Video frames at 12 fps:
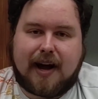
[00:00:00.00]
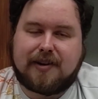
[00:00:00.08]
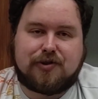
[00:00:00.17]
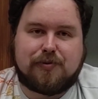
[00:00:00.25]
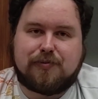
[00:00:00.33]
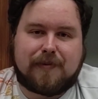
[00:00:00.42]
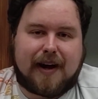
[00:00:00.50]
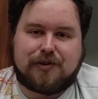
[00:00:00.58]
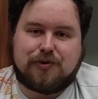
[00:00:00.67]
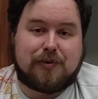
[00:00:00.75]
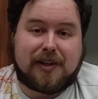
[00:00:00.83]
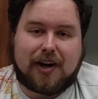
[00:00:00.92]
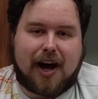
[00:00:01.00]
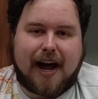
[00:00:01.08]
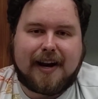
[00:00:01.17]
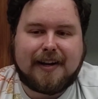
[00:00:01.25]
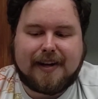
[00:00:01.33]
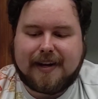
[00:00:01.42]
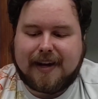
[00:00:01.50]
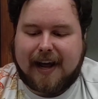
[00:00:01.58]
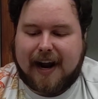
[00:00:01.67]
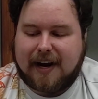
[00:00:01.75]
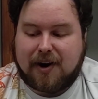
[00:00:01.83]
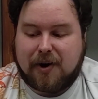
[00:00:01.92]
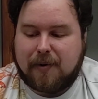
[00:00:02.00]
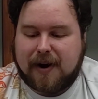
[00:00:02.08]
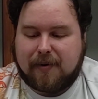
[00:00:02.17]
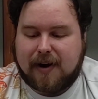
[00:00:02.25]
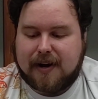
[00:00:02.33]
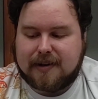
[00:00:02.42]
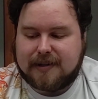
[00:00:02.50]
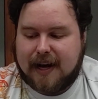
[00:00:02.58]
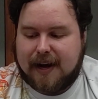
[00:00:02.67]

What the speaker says: drew really hot, and I don't know what it was.